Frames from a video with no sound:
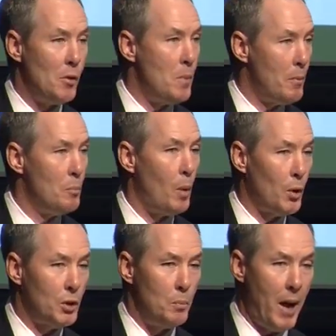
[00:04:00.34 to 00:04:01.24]
remember
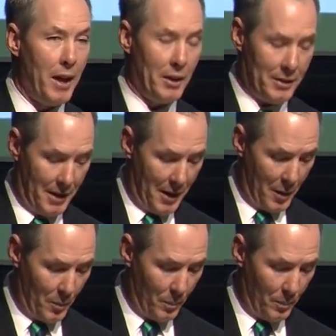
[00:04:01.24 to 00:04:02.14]
most about it.
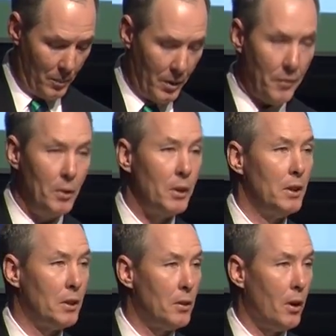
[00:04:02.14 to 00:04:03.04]
Um, if you look
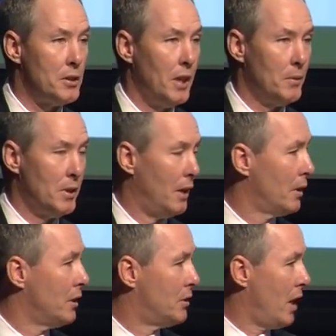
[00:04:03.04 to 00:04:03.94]
at lacrosse teams today,
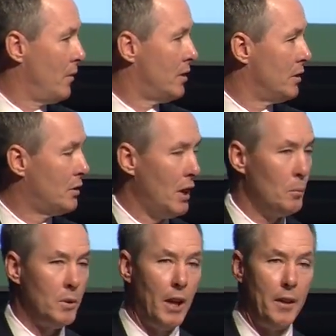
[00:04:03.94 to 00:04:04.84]
look at Stevenson's
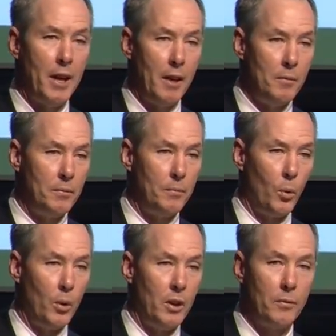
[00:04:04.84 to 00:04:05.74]
team today, they have
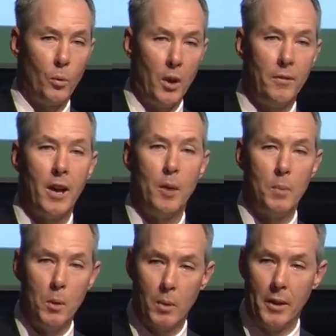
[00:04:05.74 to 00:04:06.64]
40,
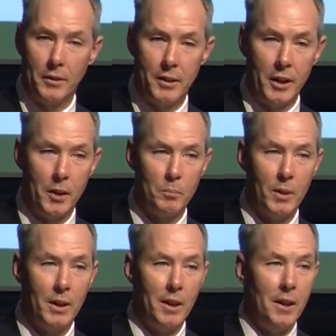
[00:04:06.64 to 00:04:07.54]
45 people on the team.
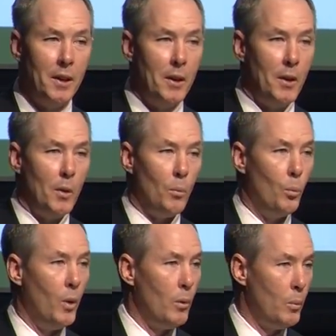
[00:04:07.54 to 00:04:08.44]

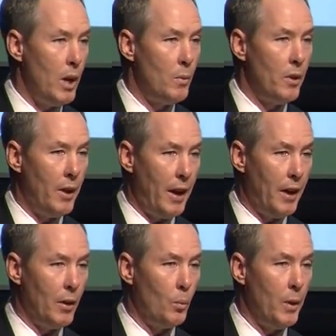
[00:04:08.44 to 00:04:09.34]
When we were
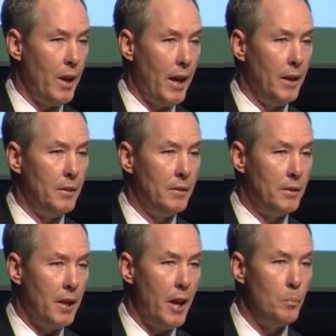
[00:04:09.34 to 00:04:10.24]
there, we had
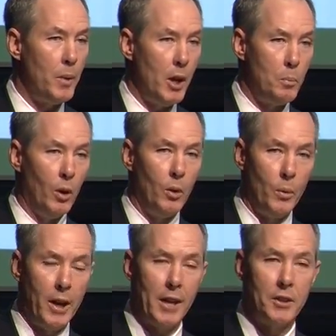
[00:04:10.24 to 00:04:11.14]
10 people,
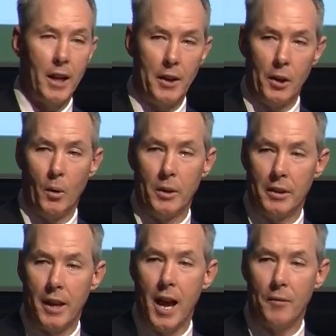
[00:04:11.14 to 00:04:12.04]
and we actually had to go into
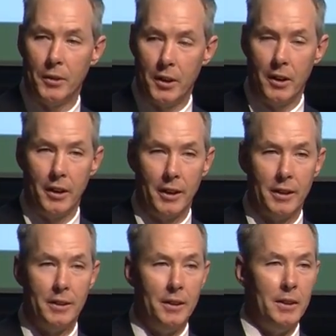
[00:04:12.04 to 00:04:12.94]
the
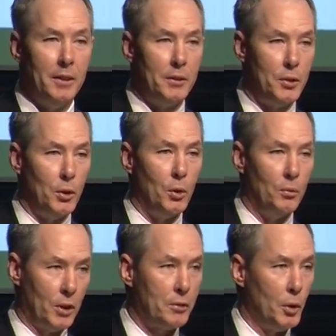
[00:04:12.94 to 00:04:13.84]
cafeteria
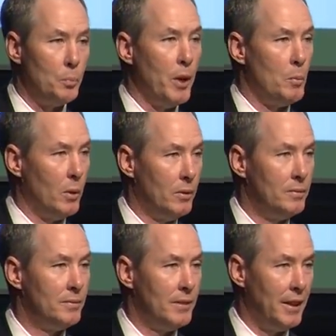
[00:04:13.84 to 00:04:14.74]
to recruit people.
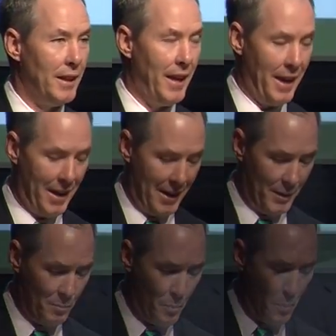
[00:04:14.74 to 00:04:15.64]

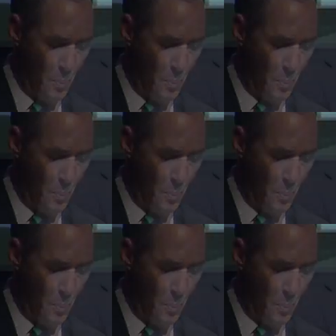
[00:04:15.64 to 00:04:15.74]
And